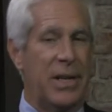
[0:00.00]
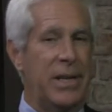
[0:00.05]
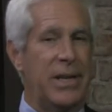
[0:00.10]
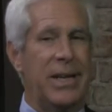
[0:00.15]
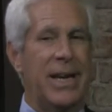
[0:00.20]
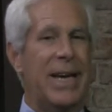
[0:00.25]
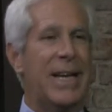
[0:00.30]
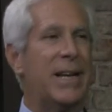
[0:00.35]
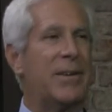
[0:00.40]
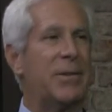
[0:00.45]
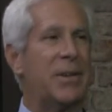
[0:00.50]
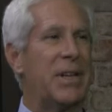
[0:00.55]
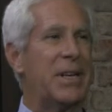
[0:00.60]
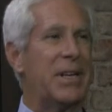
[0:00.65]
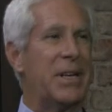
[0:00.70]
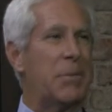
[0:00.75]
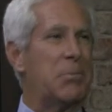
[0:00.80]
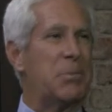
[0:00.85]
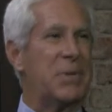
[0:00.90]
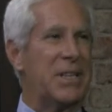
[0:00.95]
You add
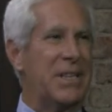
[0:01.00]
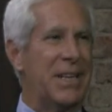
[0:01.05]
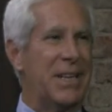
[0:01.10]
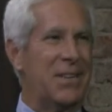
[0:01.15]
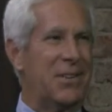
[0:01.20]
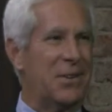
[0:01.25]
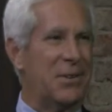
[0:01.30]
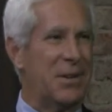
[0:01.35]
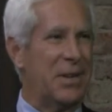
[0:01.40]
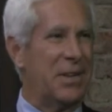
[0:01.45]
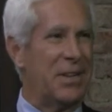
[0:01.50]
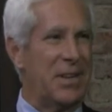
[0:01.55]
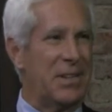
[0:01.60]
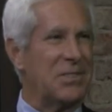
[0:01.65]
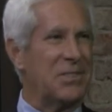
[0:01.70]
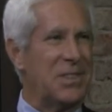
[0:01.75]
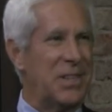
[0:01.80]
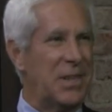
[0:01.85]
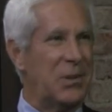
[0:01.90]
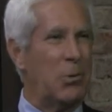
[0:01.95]
everything up together, and it
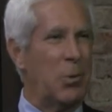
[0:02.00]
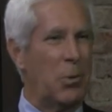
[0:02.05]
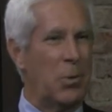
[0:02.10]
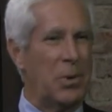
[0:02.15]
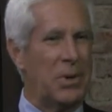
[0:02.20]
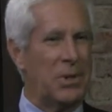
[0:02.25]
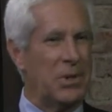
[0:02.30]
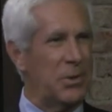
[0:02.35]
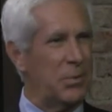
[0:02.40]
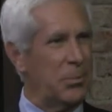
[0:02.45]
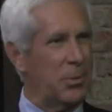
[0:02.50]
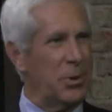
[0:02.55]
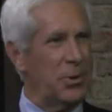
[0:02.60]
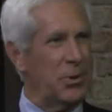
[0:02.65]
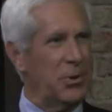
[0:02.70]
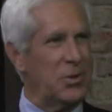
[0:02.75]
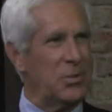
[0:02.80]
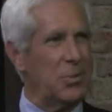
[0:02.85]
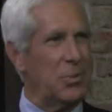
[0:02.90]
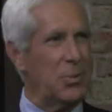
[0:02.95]
doesn't equal what you
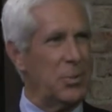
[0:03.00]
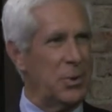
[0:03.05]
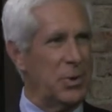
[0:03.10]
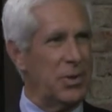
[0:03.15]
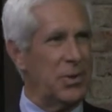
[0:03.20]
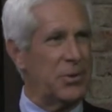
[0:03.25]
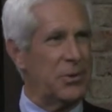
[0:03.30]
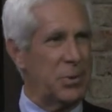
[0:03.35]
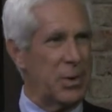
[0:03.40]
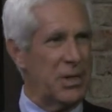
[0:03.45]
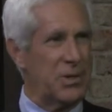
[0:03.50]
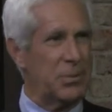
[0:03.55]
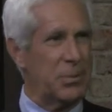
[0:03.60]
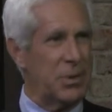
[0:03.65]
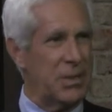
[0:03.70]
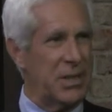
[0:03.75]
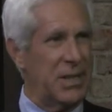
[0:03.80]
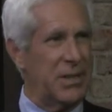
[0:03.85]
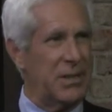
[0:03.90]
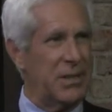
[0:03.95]
produce with
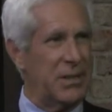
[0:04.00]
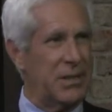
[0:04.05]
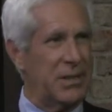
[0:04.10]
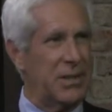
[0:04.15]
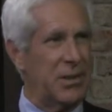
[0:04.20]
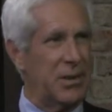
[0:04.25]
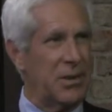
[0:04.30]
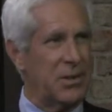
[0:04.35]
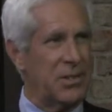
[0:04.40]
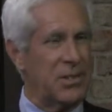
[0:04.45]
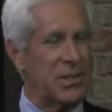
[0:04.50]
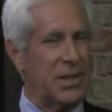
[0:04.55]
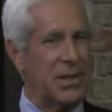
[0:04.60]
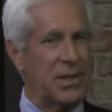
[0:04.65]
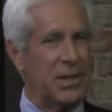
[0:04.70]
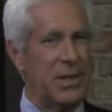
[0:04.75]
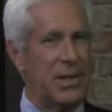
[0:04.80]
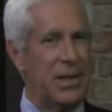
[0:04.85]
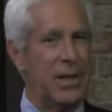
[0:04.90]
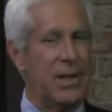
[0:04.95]
transportation in our
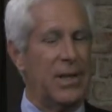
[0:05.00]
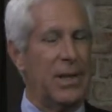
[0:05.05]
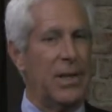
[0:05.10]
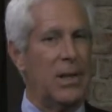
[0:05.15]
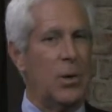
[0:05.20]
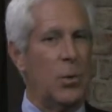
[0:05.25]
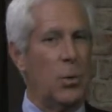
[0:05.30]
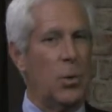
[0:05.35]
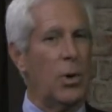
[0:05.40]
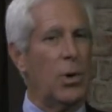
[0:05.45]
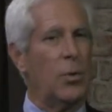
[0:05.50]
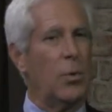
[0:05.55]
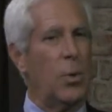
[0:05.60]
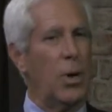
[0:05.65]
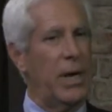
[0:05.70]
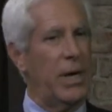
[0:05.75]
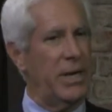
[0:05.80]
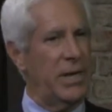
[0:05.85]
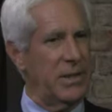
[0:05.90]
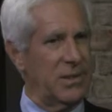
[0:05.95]
state.
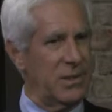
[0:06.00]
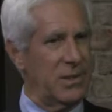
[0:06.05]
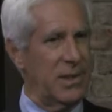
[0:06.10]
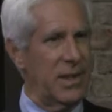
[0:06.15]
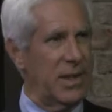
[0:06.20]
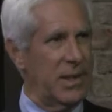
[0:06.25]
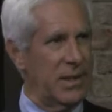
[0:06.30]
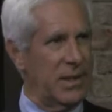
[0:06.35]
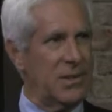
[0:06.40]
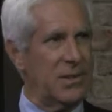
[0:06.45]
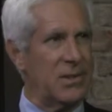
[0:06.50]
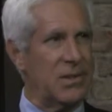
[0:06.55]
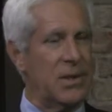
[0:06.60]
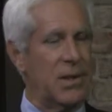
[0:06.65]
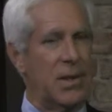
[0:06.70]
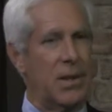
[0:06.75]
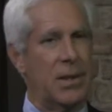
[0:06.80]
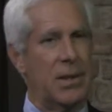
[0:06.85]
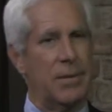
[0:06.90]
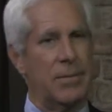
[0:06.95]
Worldwide, it's less,
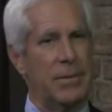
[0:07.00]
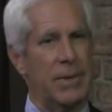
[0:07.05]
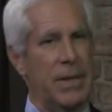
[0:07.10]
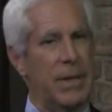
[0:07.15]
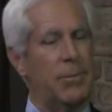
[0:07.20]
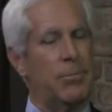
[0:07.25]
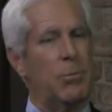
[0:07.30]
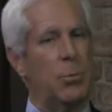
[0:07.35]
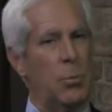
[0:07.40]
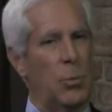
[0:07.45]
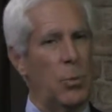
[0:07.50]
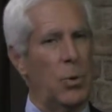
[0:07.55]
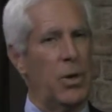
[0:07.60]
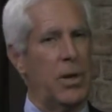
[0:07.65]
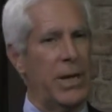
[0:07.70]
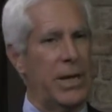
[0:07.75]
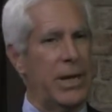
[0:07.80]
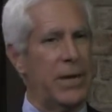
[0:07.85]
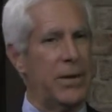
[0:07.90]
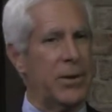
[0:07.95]
and we're
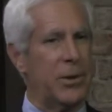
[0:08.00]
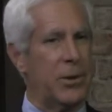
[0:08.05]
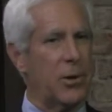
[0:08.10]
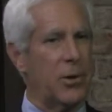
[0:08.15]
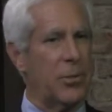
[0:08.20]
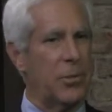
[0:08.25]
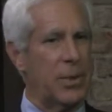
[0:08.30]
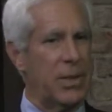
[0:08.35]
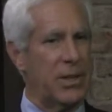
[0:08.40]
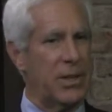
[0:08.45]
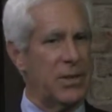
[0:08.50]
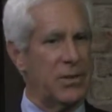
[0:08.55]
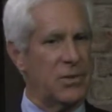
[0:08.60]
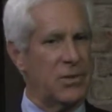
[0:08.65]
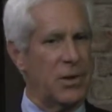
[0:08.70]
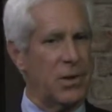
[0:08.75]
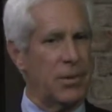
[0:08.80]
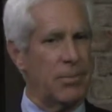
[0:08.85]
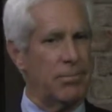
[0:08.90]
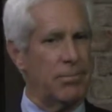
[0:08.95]
ahead of the curve because
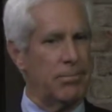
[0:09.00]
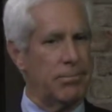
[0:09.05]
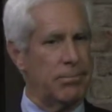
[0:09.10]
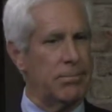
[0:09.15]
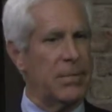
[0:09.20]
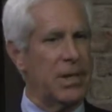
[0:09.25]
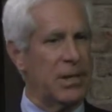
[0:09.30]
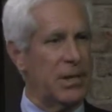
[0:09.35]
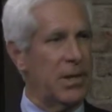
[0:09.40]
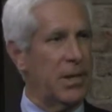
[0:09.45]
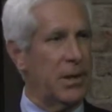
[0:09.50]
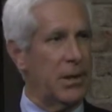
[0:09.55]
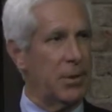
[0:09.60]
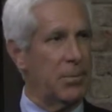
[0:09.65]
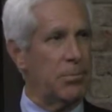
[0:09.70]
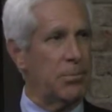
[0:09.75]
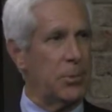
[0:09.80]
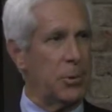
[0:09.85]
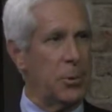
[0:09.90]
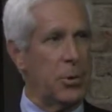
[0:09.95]
again, our
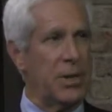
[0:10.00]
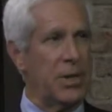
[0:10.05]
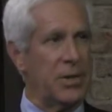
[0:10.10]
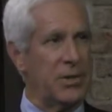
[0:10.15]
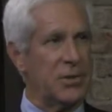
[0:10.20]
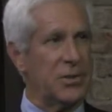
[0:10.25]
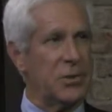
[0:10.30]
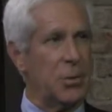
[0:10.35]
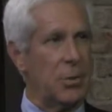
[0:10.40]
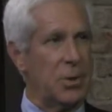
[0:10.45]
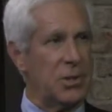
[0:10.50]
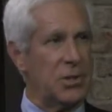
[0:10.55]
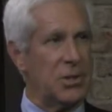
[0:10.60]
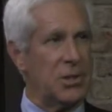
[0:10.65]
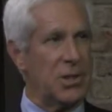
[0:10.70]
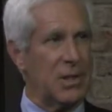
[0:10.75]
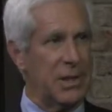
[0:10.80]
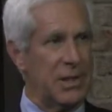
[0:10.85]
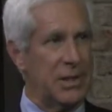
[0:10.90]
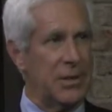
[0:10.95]
grid is so much
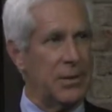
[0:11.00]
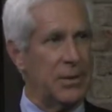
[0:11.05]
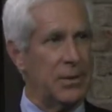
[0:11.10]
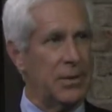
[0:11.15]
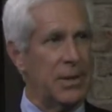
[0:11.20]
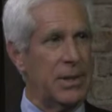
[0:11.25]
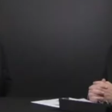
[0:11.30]
cleaner,